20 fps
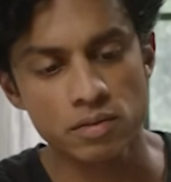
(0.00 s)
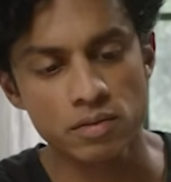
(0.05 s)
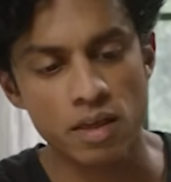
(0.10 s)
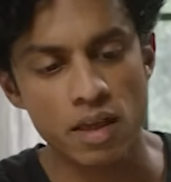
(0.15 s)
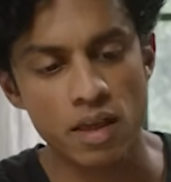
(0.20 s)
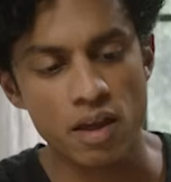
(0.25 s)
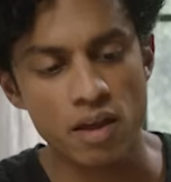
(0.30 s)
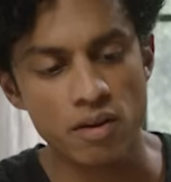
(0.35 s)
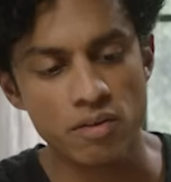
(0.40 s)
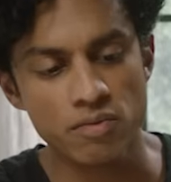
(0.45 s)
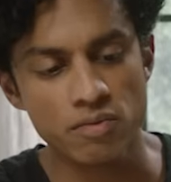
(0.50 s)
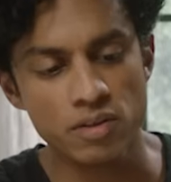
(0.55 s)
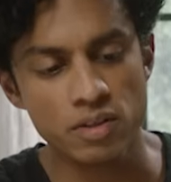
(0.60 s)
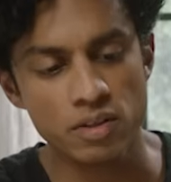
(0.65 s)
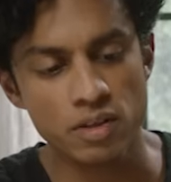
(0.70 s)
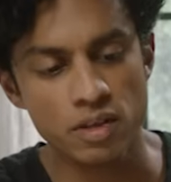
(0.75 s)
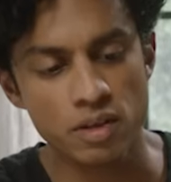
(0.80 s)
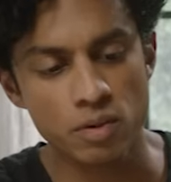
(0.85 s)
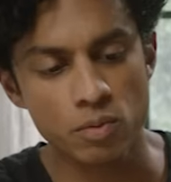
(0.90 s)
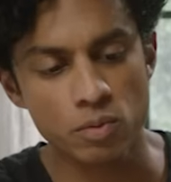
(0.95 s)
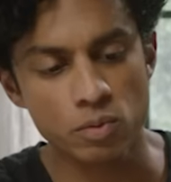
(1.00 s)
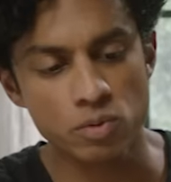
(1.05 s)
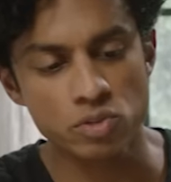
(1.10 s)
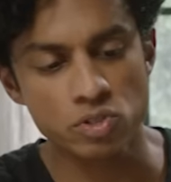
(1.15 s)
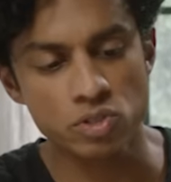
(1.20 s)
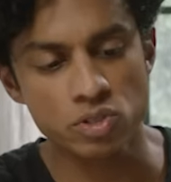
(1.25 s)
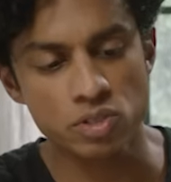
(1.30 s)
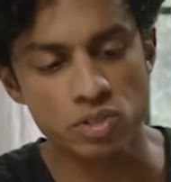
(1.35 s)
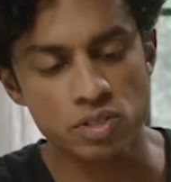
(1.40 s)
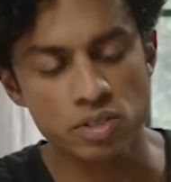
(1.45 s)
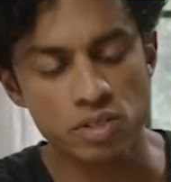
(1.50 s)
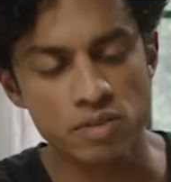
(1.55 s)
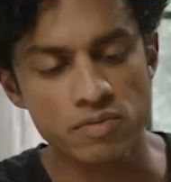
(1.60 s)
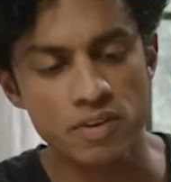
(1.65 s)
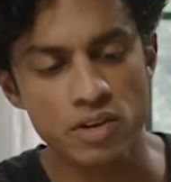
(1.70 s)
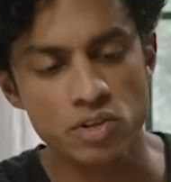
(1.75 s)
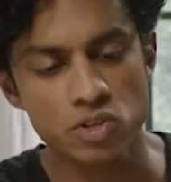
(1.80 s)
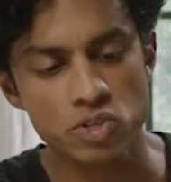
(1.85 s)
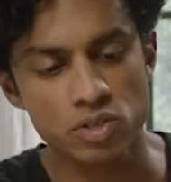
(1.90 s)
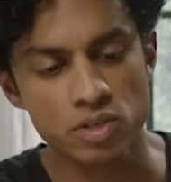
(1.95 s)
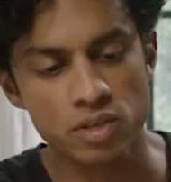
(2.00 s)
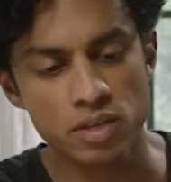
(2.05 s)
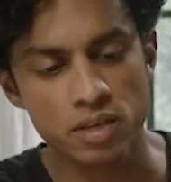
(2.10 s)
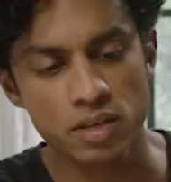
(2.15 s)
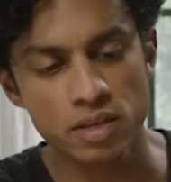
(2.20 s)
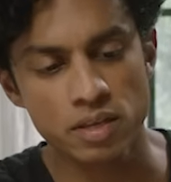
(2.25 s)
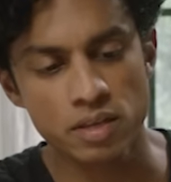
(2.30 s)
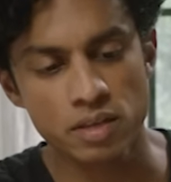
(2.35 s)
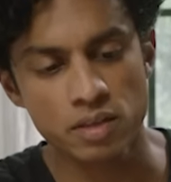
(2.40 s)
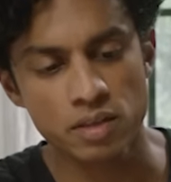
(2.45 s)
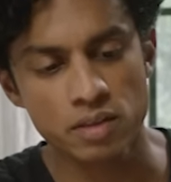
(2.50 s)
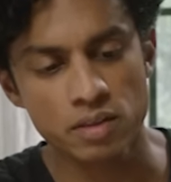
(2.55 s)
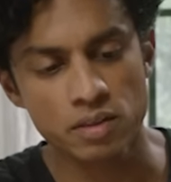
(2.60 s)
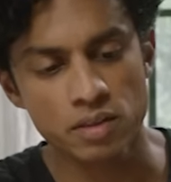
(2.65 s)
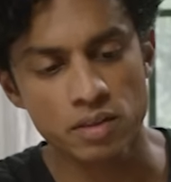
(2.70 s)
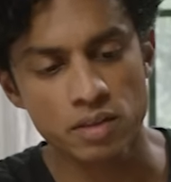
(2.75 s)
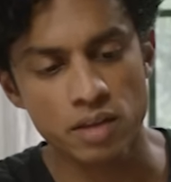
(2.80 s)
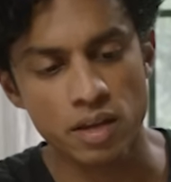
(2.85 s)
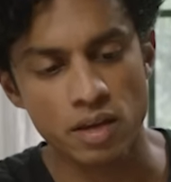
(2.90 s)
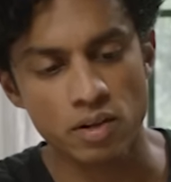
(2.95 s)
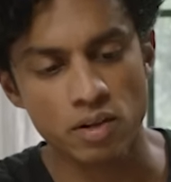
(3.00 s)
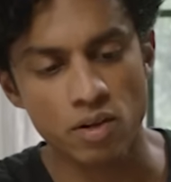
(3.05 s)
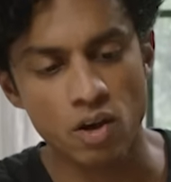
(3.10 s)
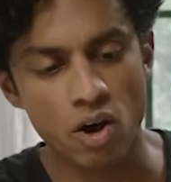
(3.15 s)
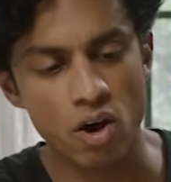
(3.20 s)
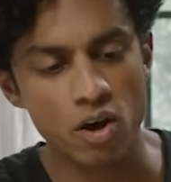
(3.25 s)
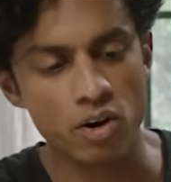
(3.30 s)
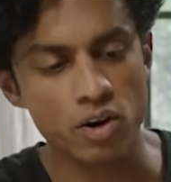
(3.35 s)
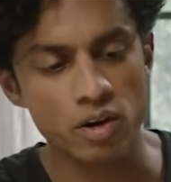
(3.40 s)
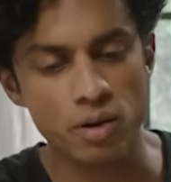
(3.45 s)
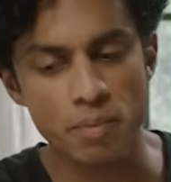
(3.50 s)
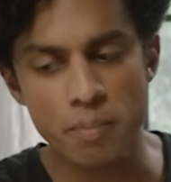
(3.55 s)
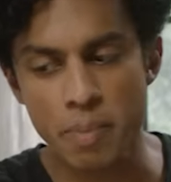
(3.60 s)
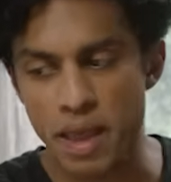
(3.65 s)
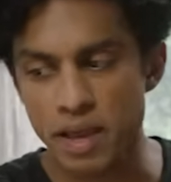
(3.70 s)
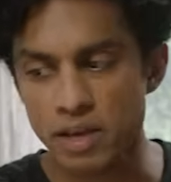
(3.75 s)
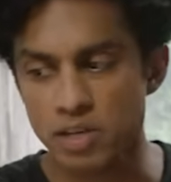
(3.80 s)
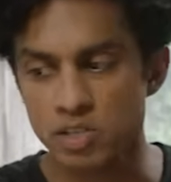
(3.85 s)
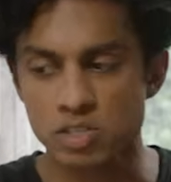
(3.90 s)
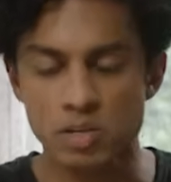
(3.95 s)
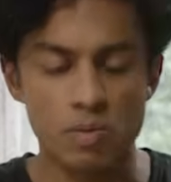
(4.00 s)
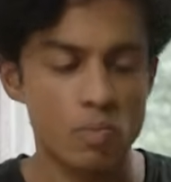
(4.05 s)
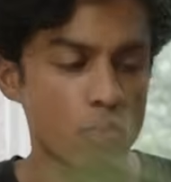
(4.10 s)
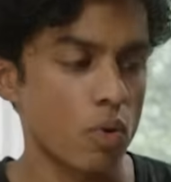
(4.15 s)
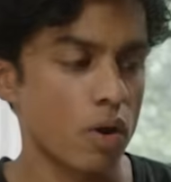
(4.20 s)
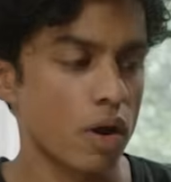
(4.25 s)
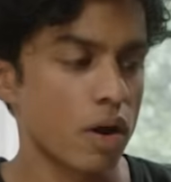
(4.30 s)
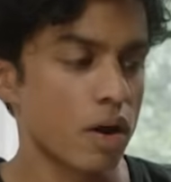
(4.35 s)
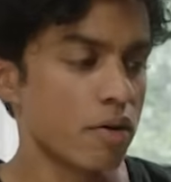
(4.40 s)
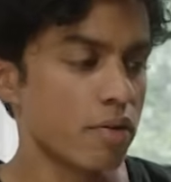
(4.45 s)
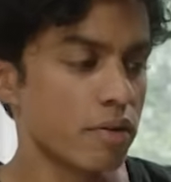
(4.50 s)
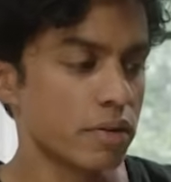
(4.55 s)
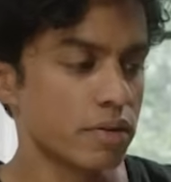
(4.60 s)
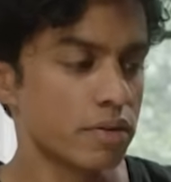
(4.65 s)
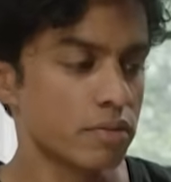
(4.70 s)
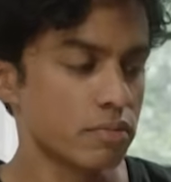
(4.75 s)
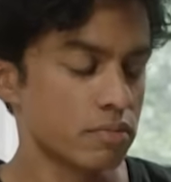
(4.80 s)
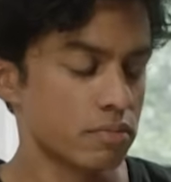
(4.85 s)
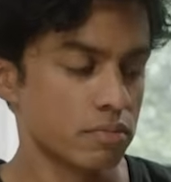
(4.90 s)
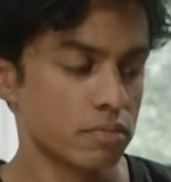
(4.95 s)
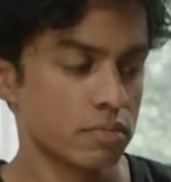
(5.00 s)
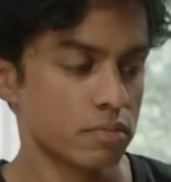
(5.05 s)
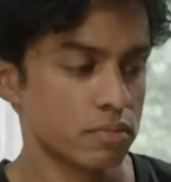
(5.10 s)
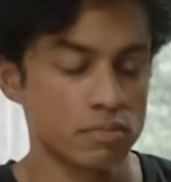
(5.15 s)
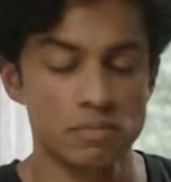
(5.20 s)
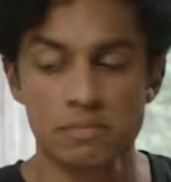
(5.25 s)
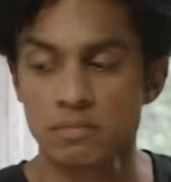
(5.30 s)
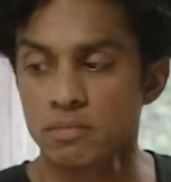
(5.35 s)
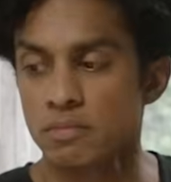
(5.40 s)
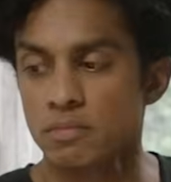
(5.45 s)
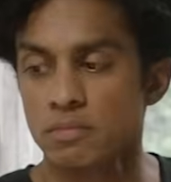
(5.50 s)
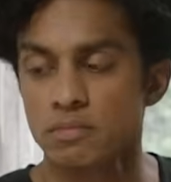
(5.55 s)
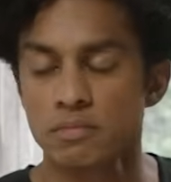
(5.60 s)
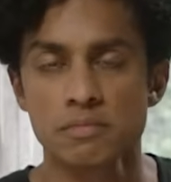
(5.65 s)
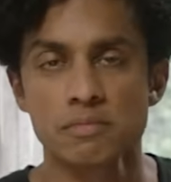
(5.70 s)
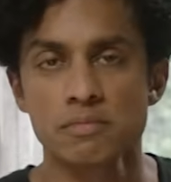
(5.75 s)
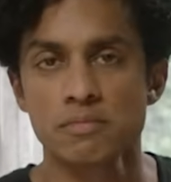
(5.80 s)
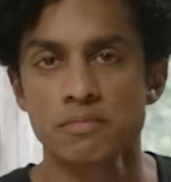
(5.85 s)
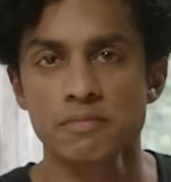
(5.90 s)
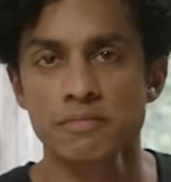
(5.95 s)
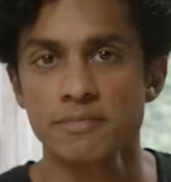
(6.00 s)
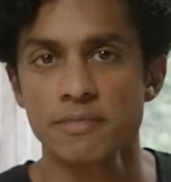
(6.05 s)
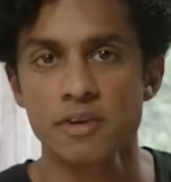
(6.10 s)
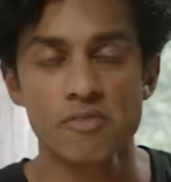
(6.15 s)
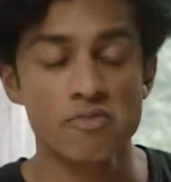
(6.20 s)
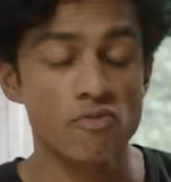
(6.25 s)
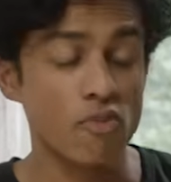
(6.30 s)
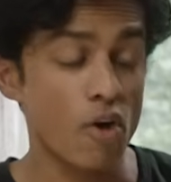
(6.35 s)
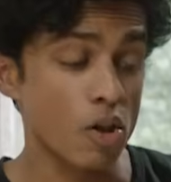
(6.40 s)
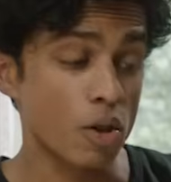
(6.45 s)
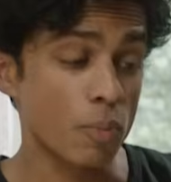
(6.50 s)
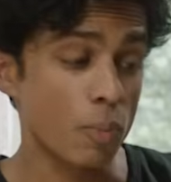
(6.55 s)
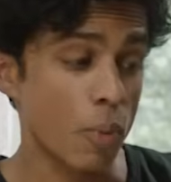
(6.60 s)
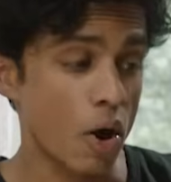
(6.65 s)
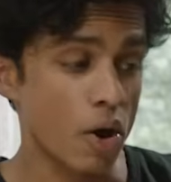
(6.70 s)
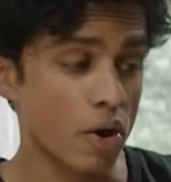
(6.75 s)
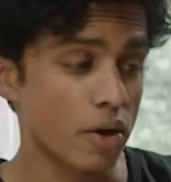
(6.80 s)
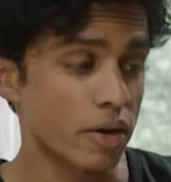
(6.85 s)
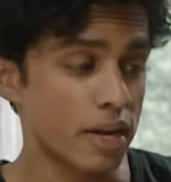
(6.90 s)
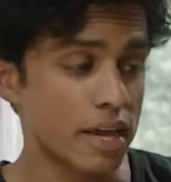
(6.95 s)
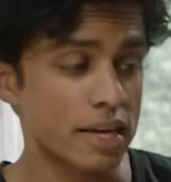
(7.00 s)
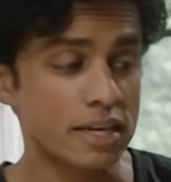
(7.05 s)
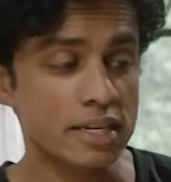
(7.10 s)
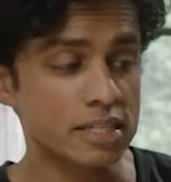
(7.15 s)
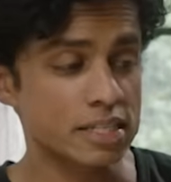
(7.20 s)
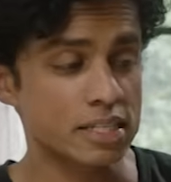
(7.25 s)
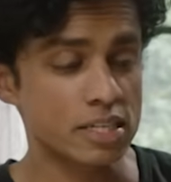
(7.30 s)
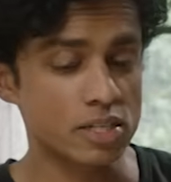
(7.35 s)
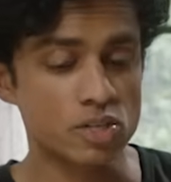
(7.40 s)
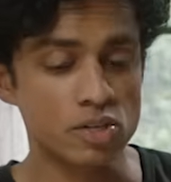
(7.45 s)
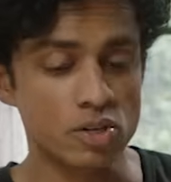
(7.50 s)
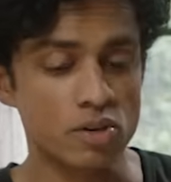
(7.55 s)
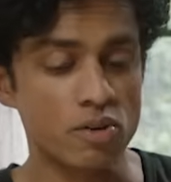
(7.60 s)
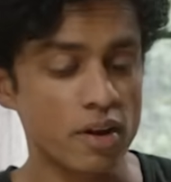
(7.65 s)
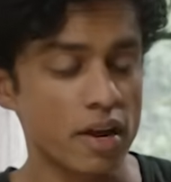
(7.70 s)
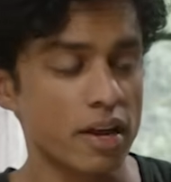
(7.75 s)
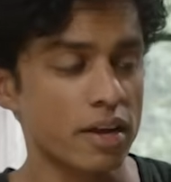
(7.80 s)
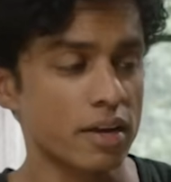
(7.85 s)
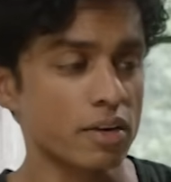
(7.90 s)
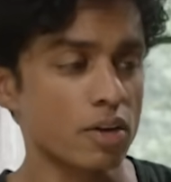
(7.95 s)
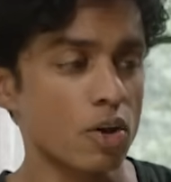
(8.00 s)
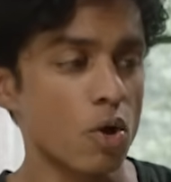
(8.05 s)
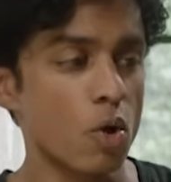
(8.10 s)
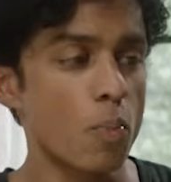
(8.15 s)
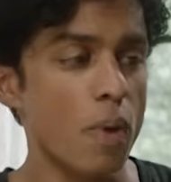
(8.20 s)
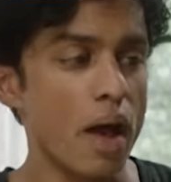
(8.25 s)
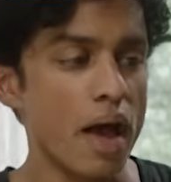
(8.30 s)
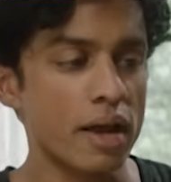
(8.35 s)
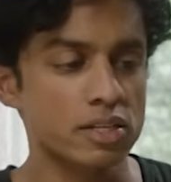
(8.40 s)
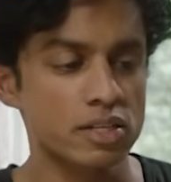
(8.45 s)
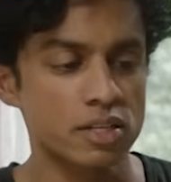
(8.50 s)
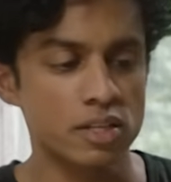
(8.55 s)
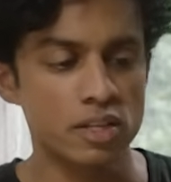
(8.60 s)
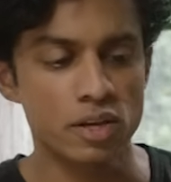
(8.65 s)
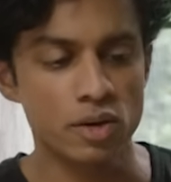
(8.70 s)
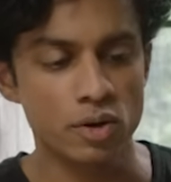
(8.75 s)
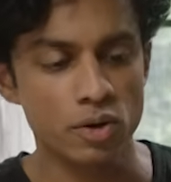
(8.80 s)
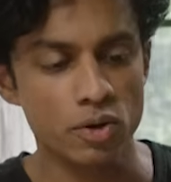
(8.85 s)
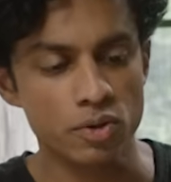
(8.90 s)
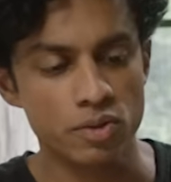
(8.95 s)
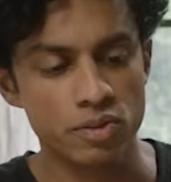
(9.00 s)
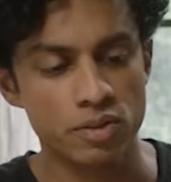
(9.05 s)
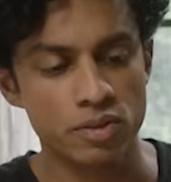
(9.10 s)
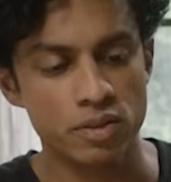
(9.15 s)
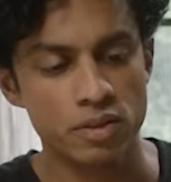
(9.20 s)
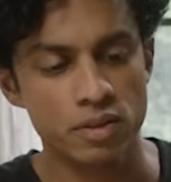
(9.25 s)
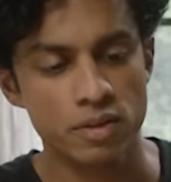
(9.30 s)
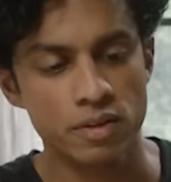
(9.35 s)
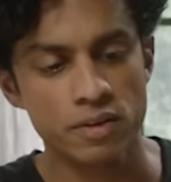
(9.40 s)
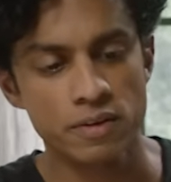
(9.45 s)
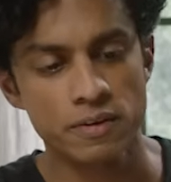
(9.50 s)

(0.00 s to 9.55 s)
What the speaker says: everything will just eventually get caught on a bank somewhere and fall apart and disintegrate and go back to the earth.